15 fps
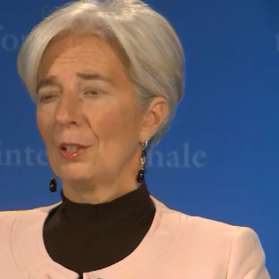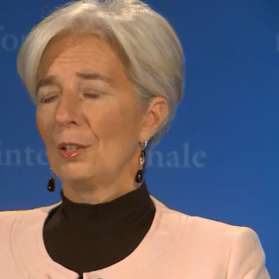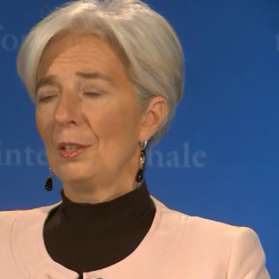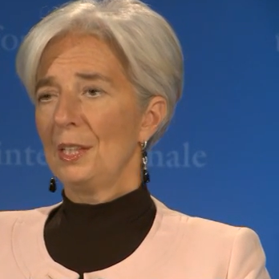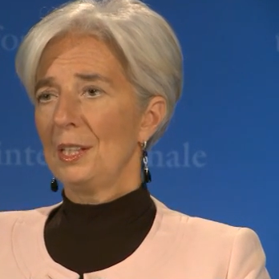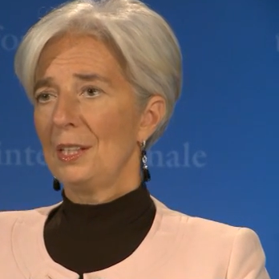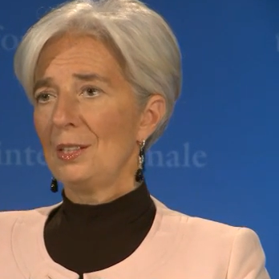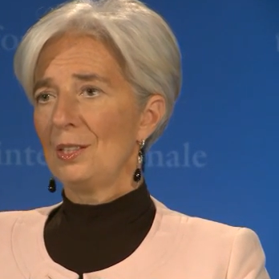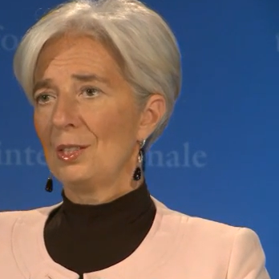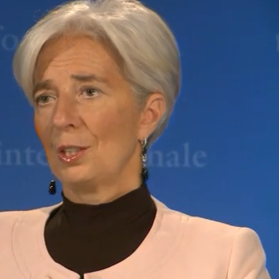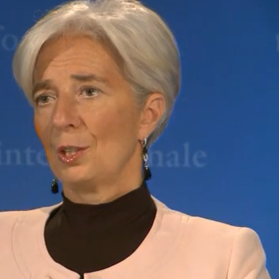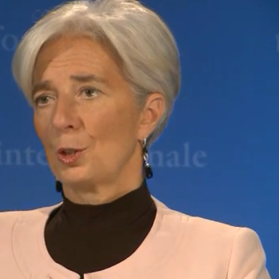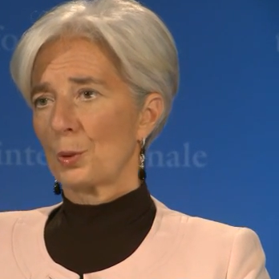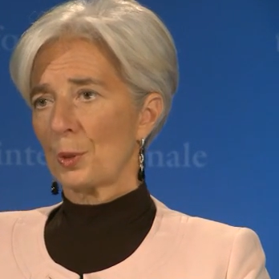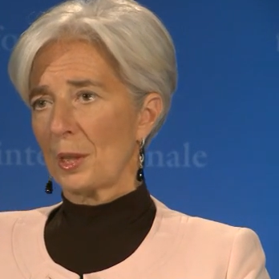the lead
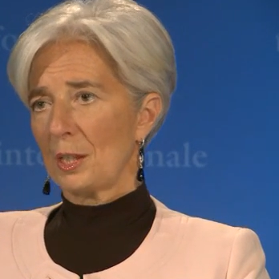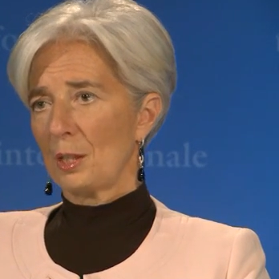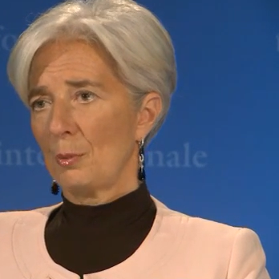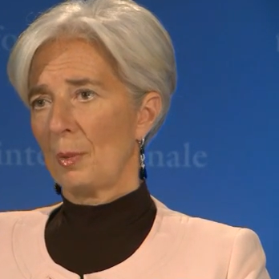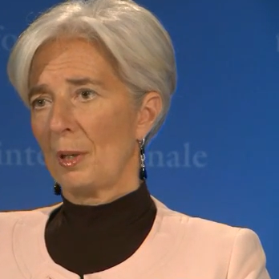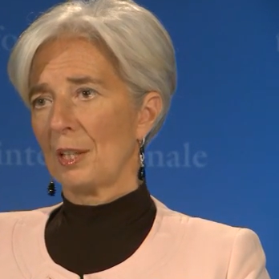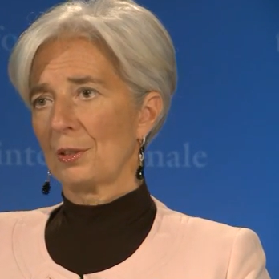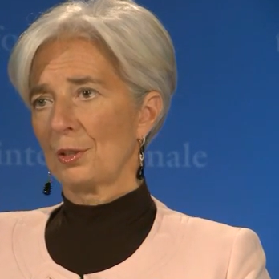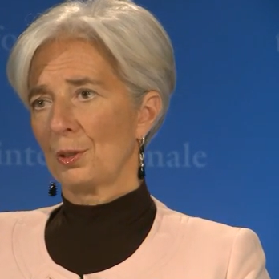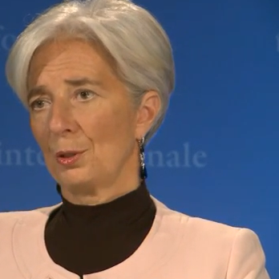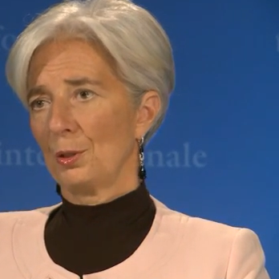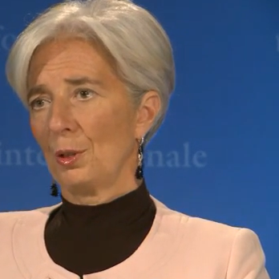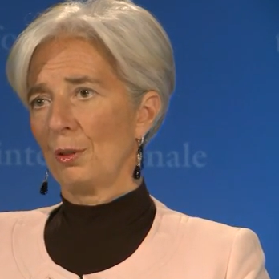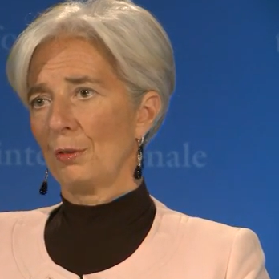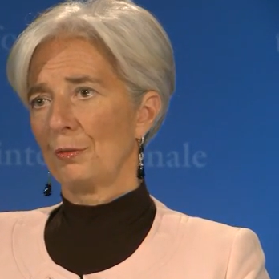trade
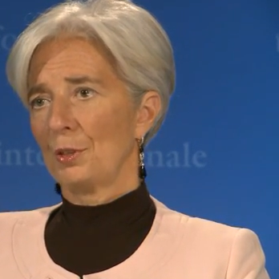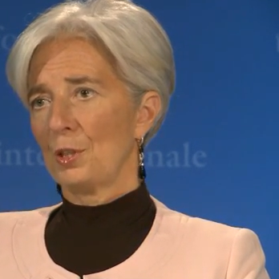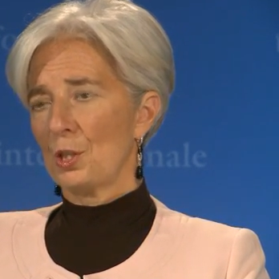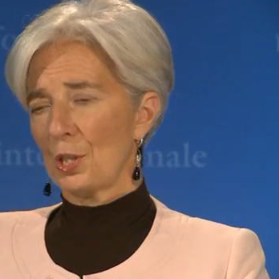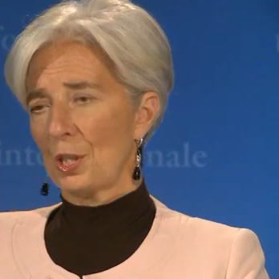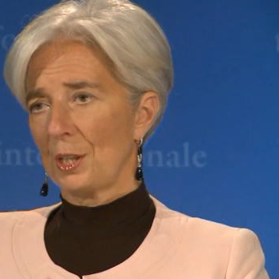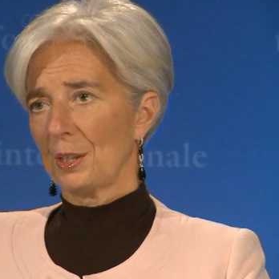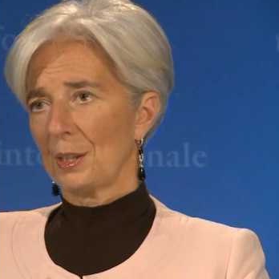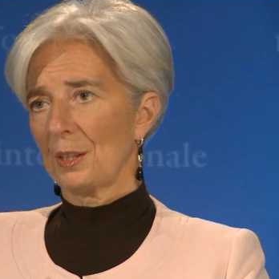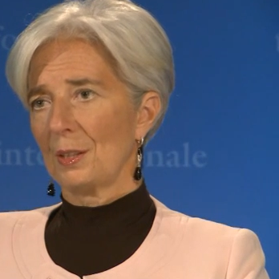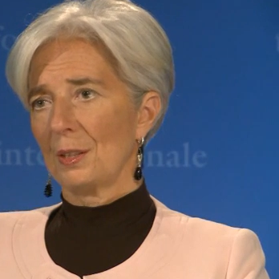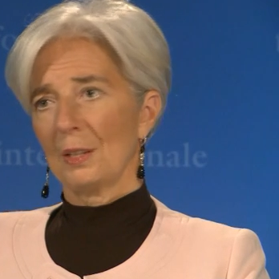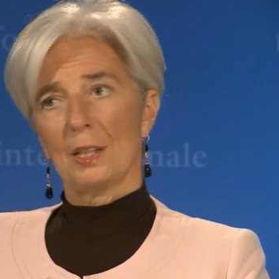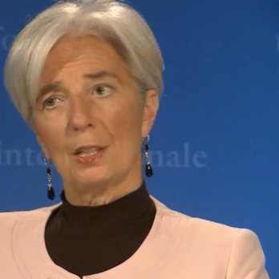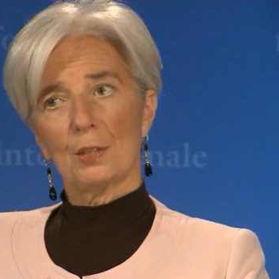partner of Niger
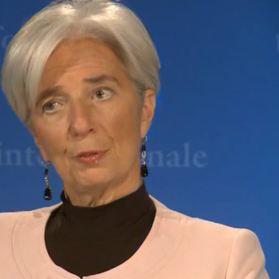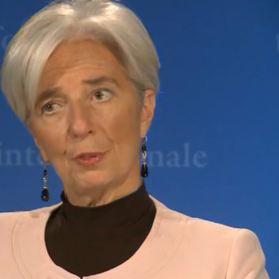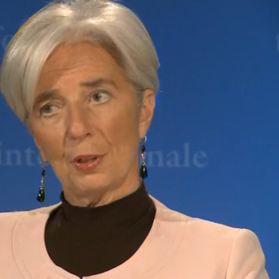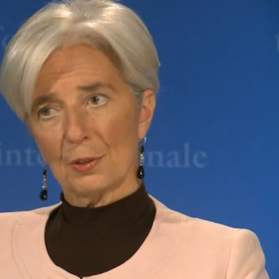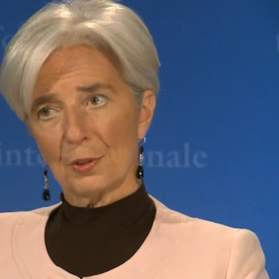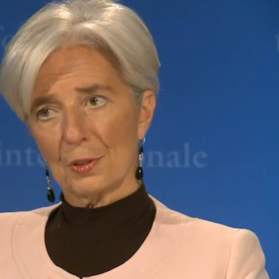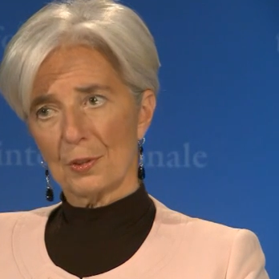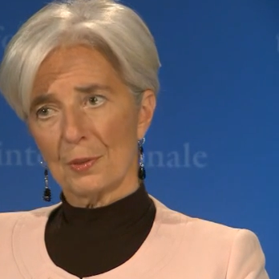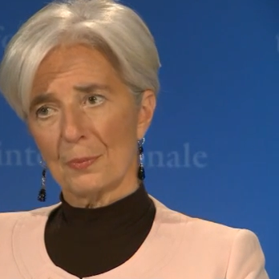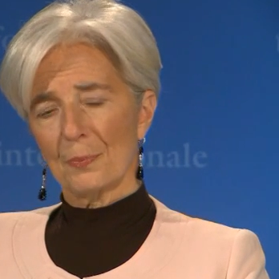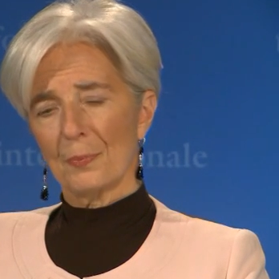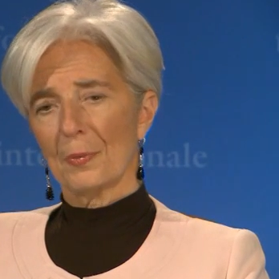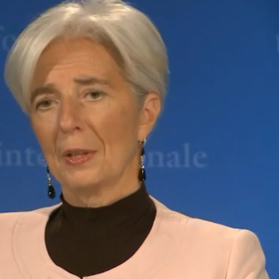is France.